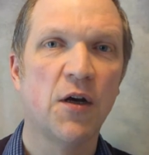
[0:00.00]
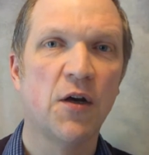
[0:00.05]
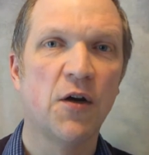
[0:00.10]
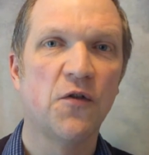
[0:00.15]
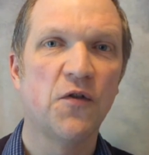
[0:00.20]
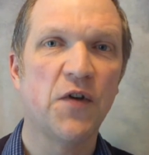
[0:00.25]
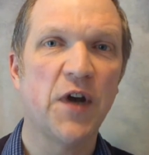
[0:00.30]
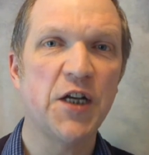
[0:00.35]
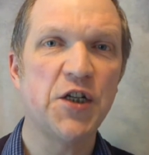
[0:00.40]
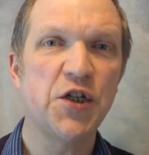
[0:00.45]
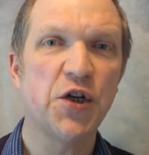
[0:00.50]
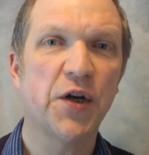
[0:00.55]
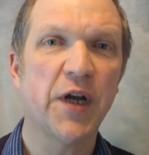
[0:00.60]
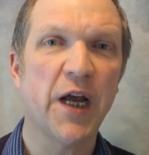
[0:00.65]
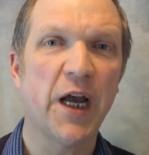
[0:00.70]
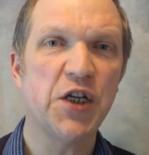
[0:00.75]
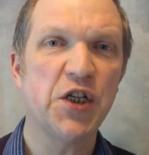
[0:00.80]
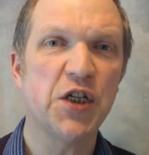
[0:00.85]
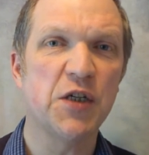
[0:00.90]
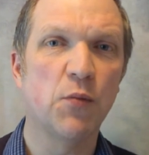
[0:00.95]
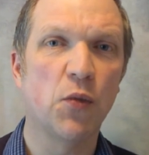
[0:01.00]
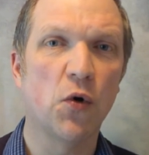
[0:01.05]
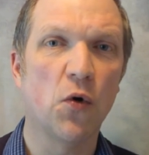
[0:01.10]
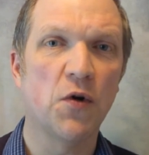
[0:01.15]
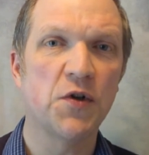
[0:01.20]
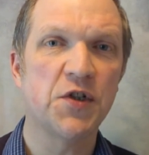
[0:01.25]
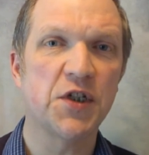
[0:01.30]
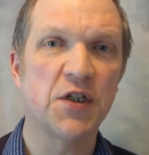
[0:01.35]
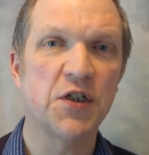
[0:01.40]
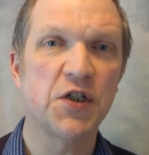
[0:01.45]
For education
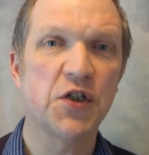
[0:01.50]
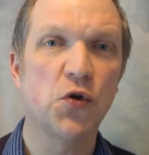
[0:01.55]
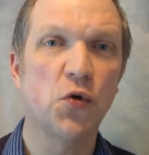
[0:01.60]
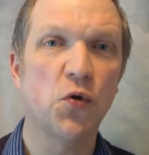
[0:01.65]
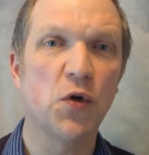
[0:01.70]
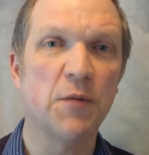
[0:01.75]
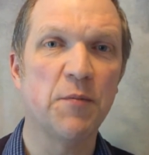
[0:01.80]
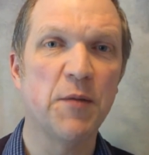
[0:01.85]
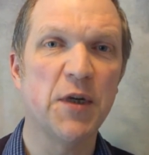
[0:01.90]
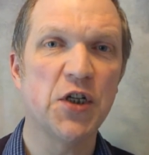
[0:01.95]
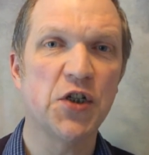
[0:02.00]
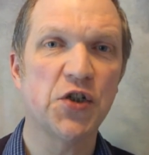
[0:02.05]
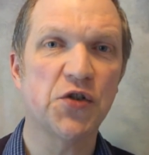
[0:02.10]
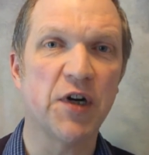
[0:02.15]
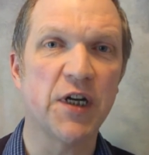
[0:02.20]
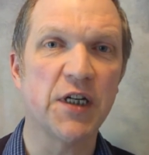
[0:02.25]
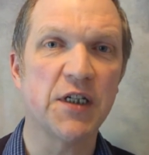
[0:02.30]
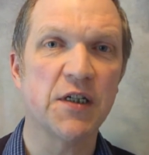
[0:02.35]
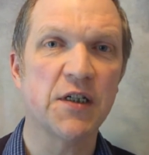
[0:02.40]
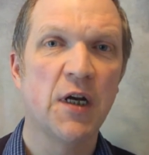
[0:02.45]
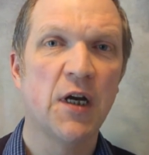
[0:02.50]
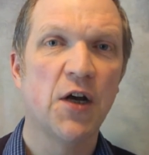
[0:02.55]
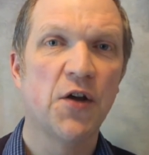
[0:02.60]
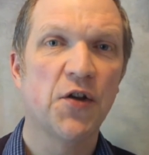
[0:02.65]
boards and school administrators,